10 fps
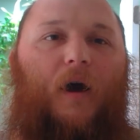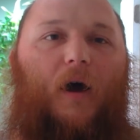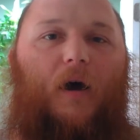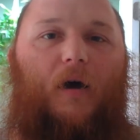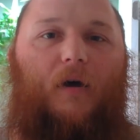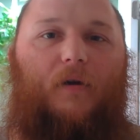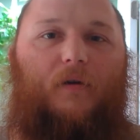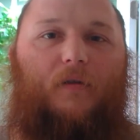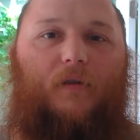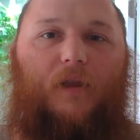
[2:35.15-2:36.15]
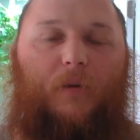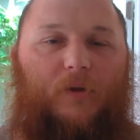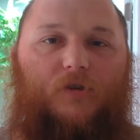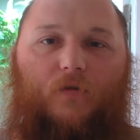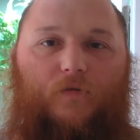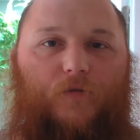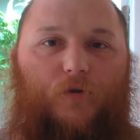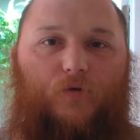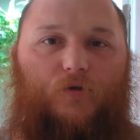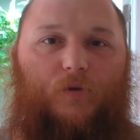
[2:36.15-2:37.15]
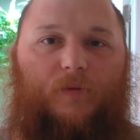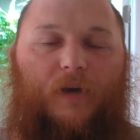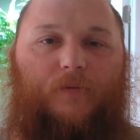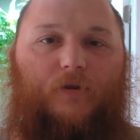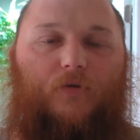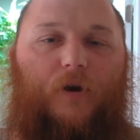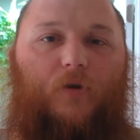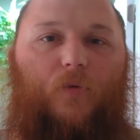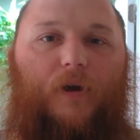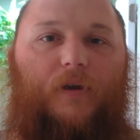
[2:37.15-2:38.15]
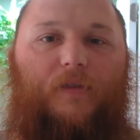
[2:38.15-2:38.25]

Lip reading: The ligaments don't fuse sometimes the correct way.